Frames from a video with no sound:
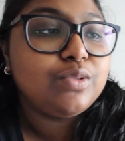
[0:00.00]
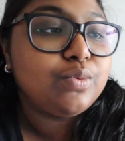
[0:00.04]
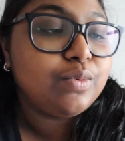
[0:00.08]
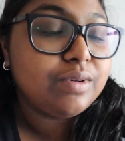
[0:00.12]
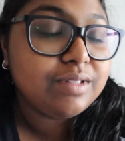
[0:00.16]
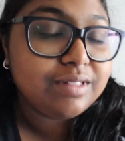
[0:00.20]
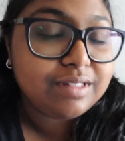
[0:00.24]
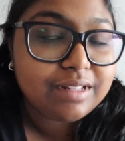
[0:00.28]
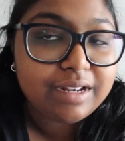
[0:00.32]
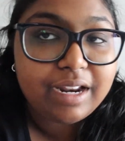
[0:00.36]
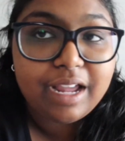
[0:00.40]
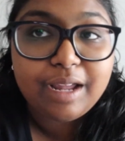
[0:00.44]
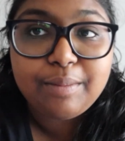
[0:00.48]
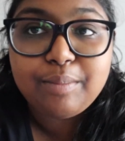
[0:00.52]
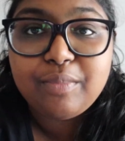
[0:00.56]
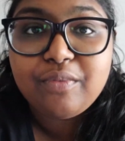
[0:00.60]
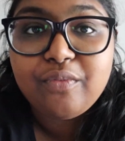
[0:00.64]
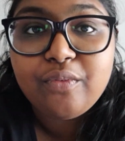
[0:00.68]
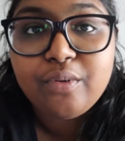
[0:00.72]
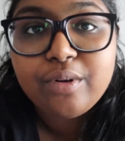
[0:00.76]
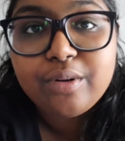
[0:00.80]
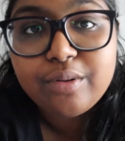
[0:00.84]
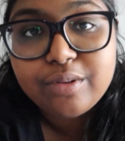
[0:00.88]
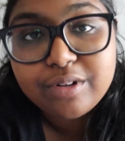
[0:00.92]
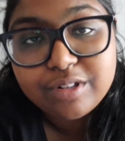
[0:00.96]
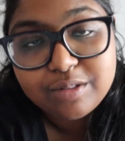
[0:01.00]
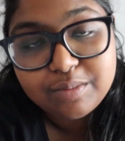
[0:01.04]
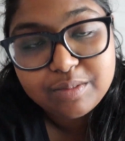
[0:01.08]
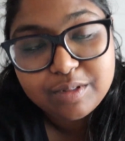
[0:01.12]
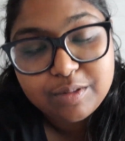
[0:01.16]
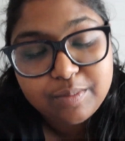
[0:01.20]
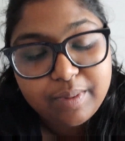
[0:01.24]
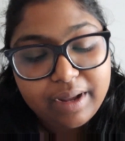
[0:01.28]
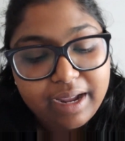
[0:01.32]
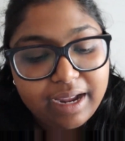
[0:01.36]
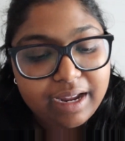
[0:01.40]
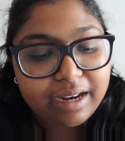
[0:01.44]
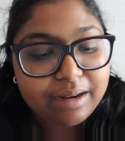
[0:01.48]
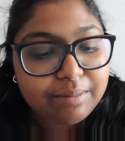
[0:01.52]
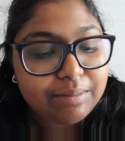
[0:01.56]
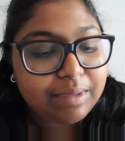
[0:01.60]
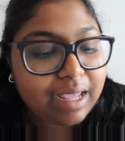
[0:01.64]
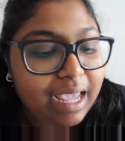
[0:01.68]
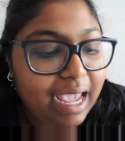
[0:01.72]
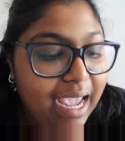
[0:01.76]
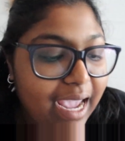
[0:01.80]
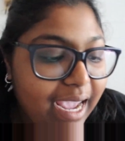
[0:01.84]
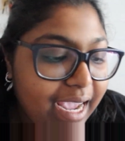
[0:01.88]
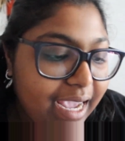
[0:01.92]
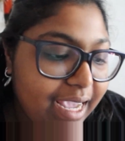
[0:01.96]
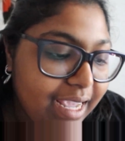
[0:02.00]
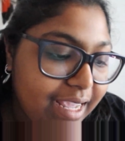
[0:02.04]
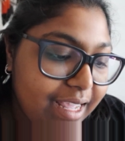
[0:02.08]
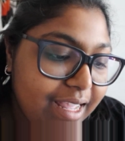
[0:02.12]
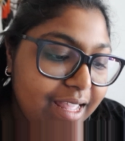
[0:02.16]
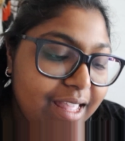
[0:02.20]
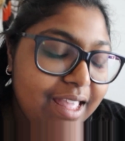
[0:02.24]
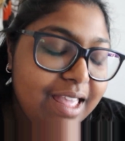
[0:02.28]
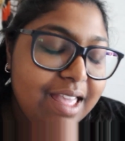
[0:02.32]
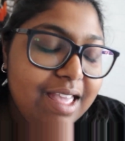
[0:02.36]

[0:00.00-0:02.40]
Twas the Night Before Christmas by Adam K.